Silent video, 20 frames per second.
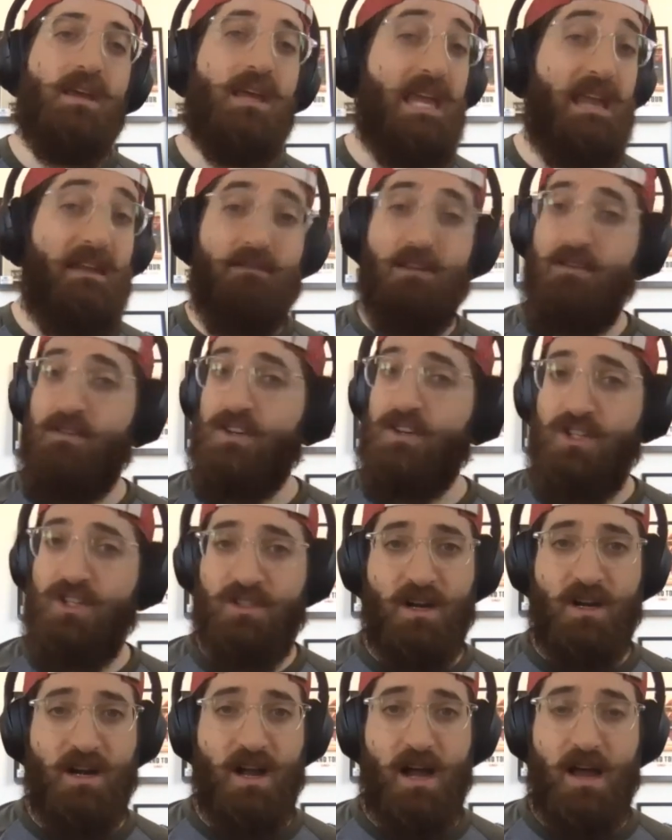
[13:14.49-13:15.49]
Even if it's just
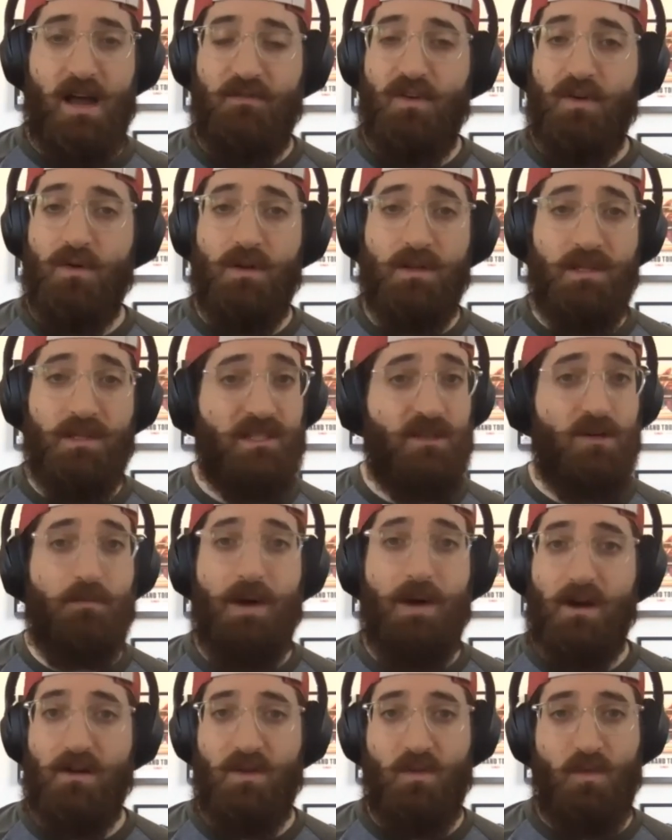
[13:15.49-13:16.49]
on an iPhone, it's still
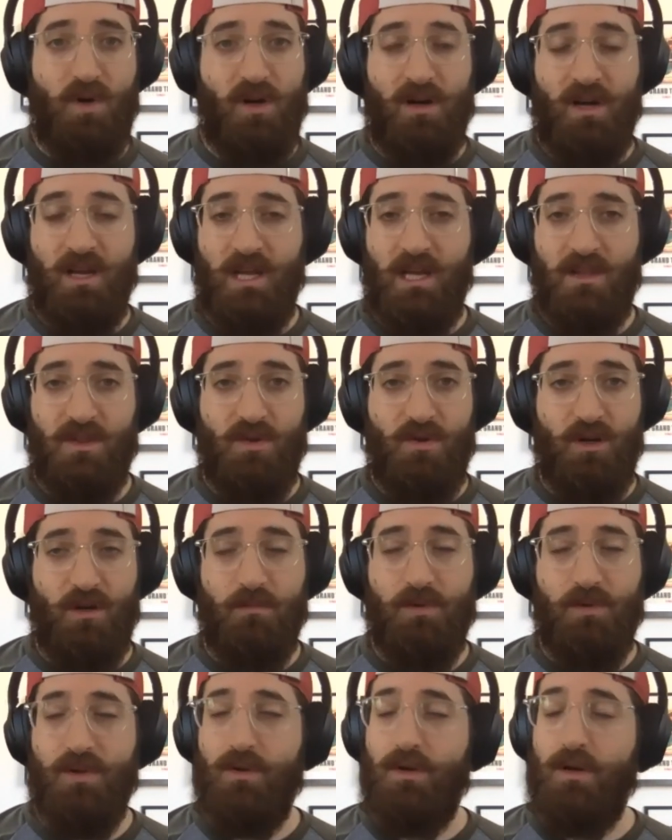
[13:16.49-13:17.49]
better than what you're going to get through your
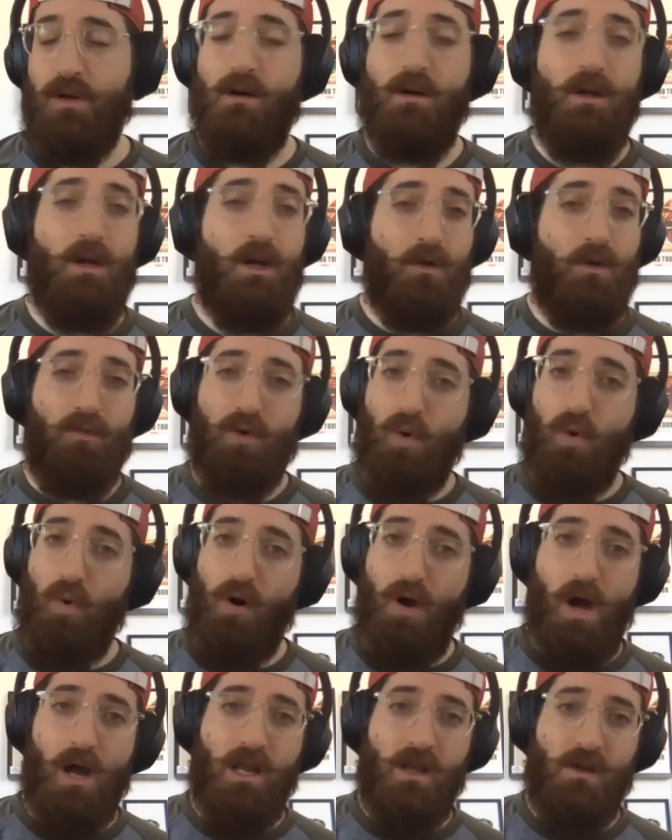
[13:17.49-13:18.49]
computer.
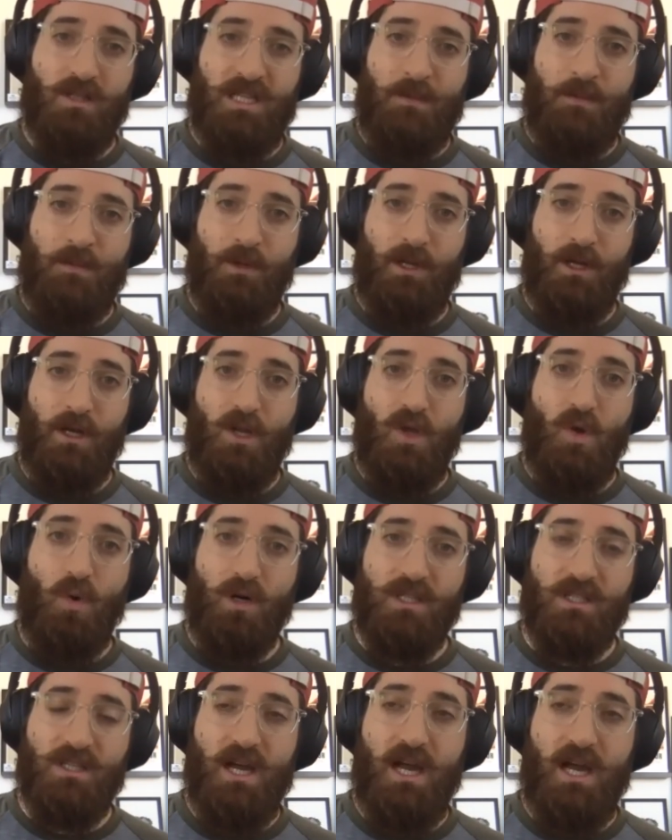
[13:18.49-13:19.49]
Record audio separately on
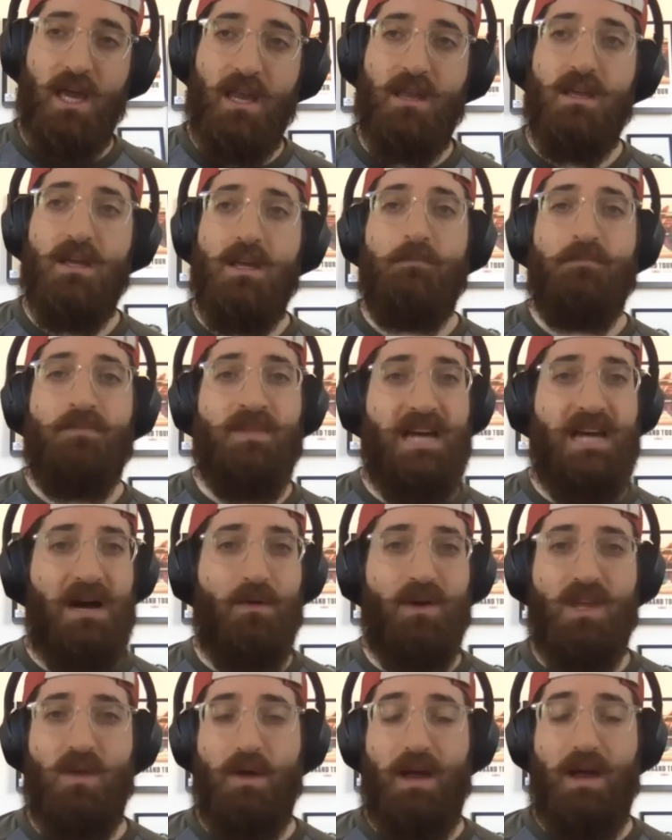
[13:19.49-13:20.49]
your side. That
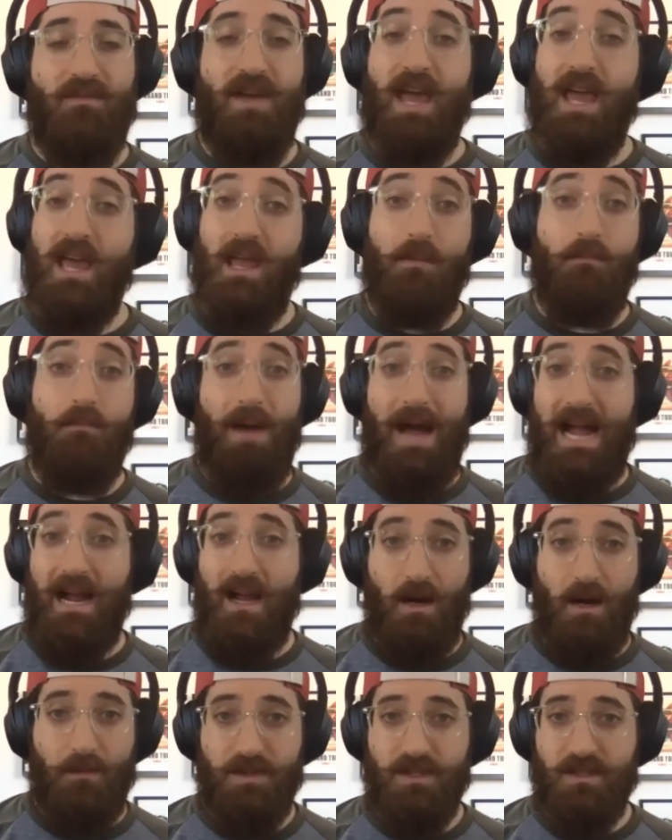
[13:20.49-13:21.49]
way you have
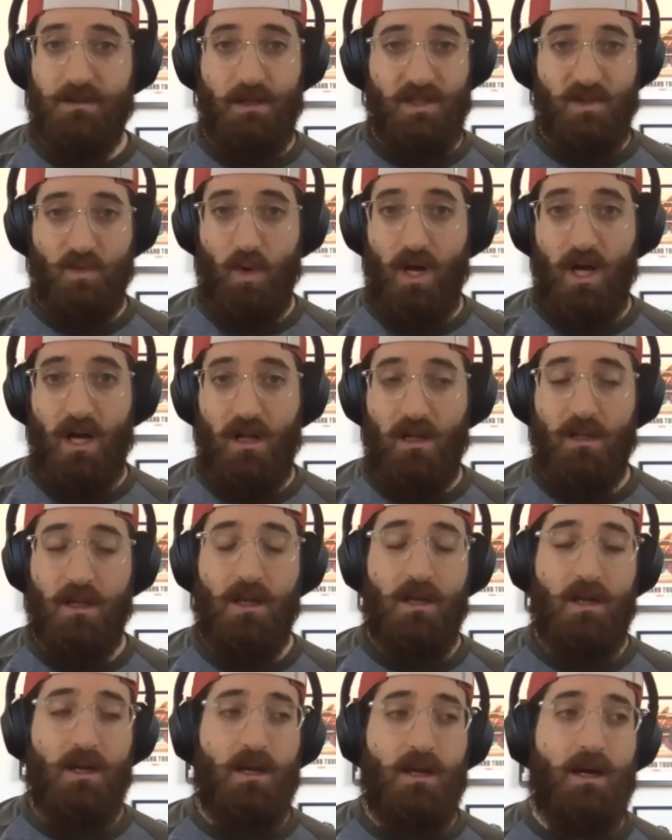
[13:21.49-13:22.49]
backups as well
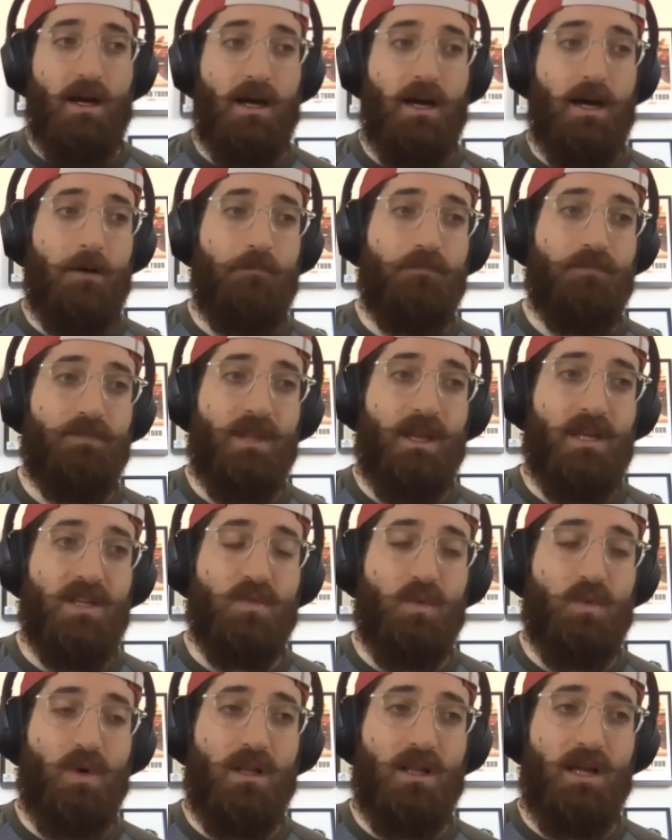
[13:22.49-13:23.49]

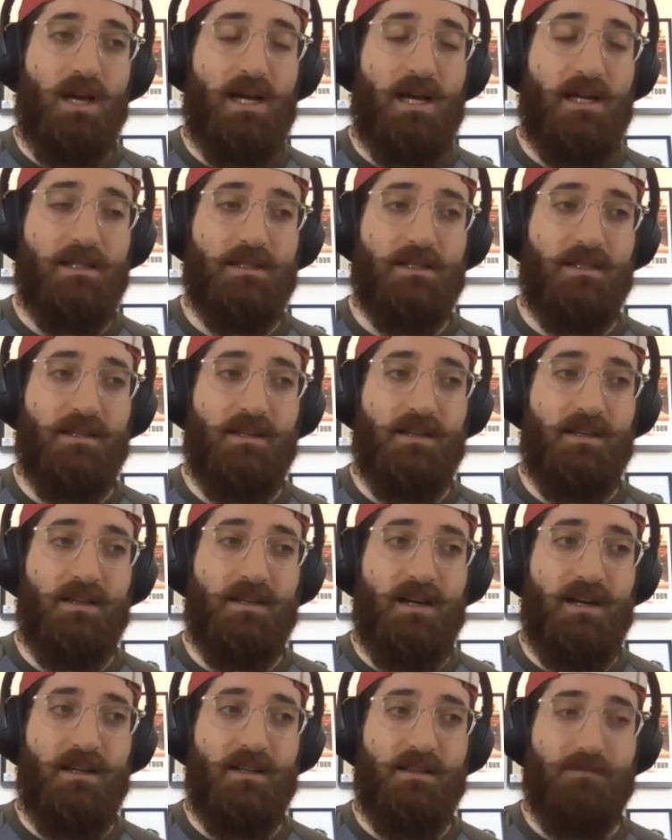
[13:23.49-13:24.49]
as
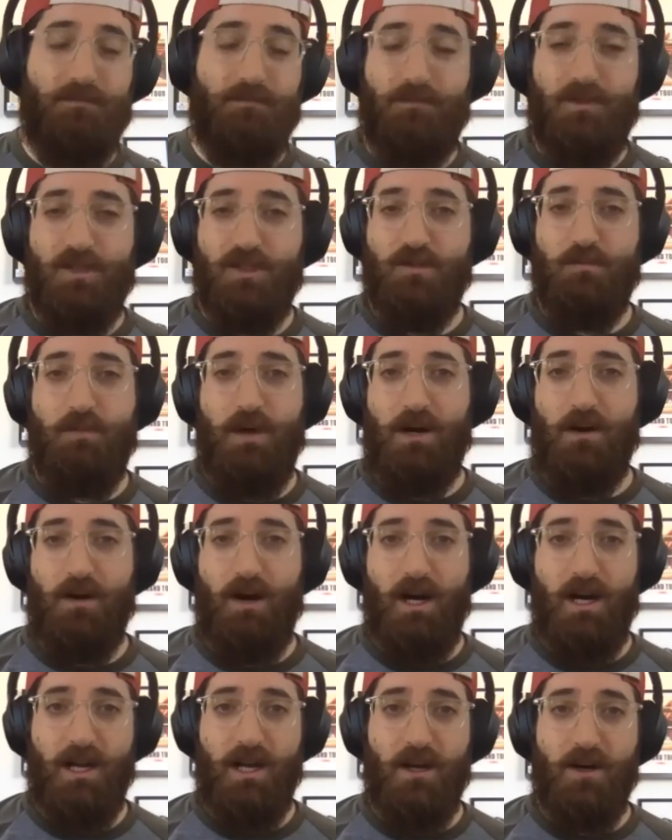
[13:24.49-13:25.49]
just better
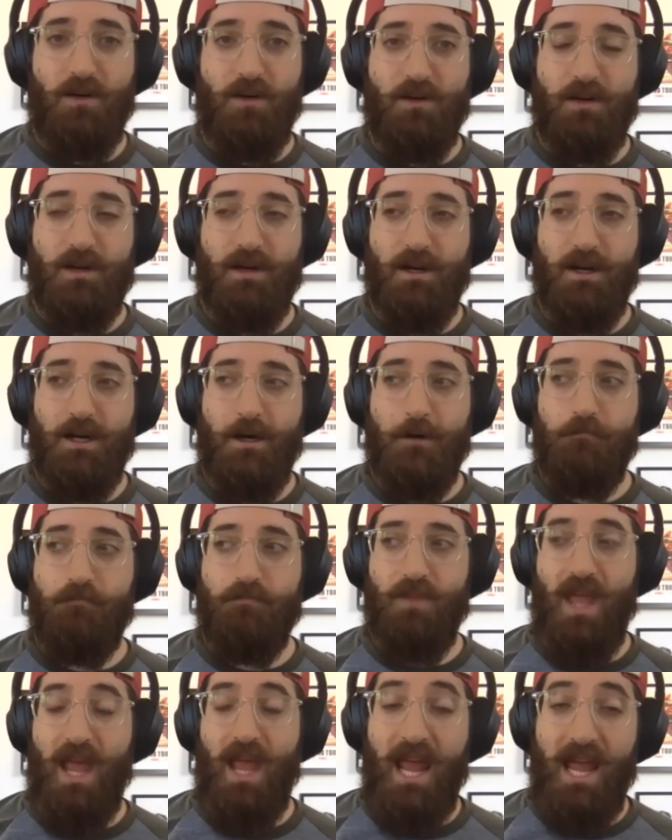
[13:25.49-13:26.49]
audio.
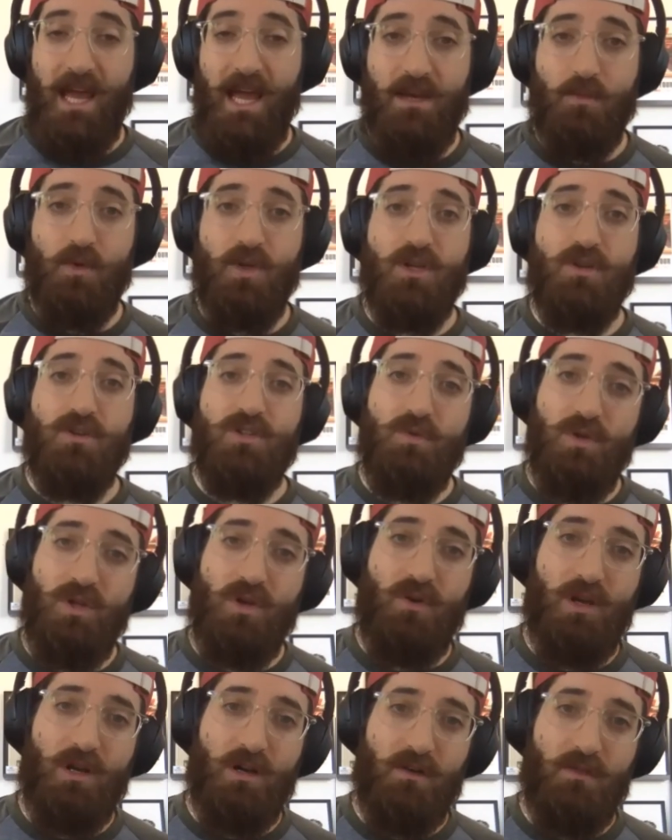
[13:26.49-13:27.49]
And when you're doing
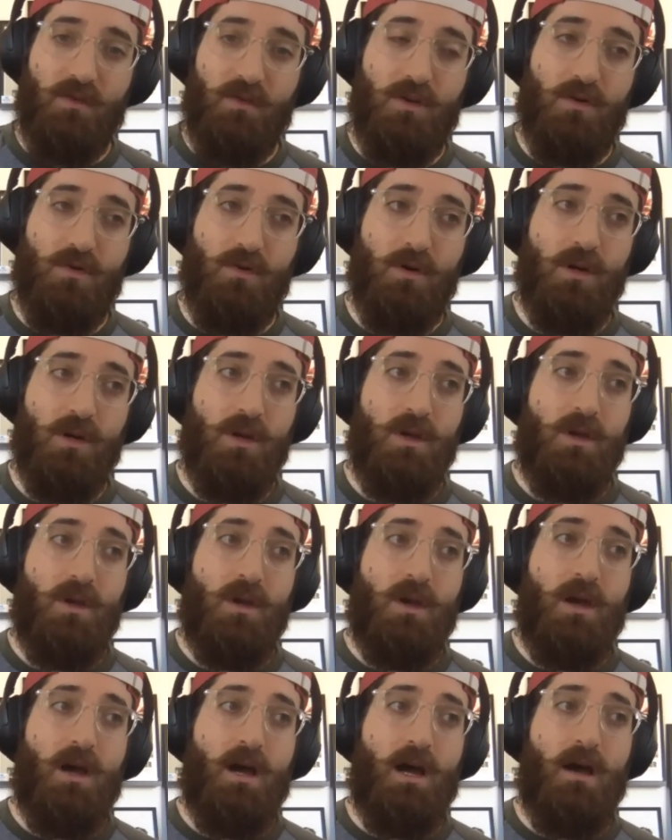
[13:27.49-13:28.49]
your interview,
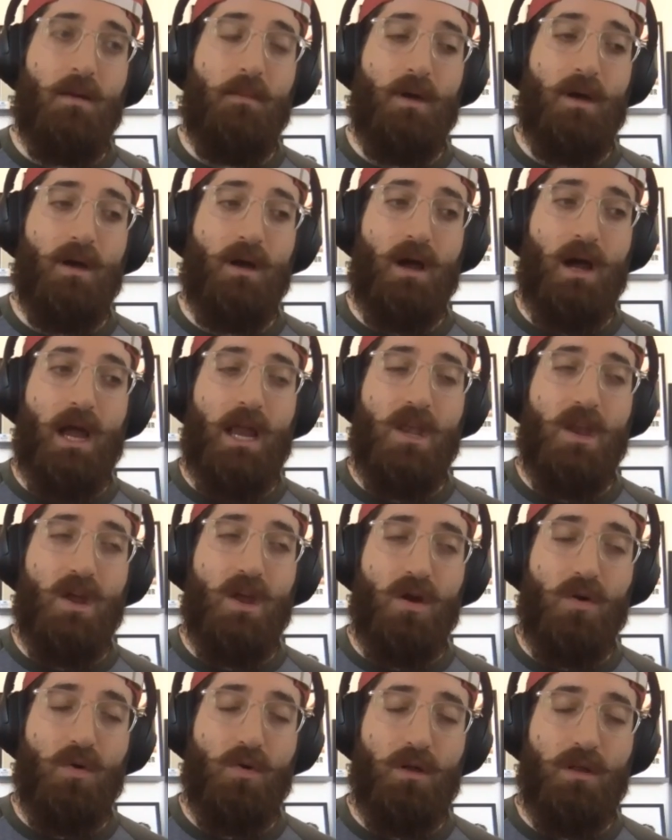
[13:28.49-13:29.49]
I
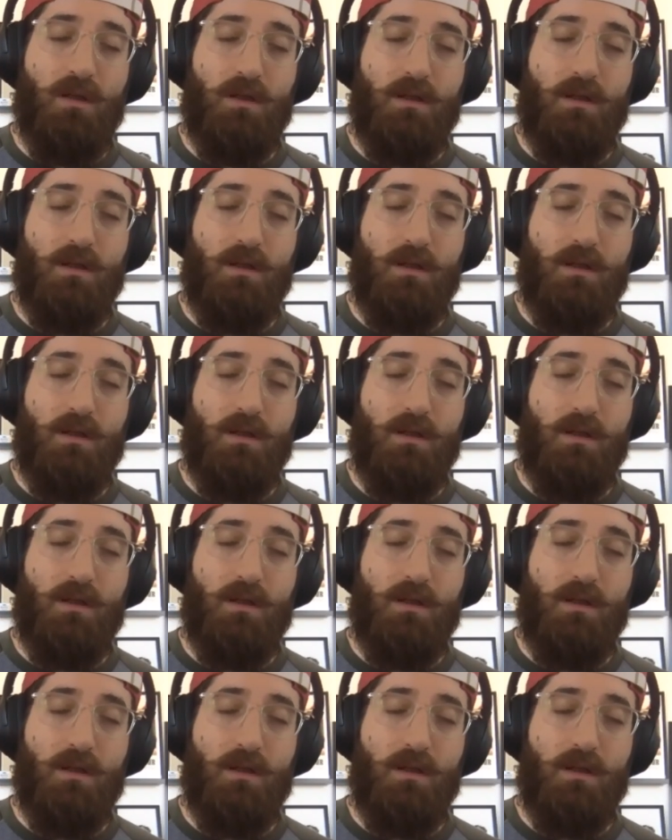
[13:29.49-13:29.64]
know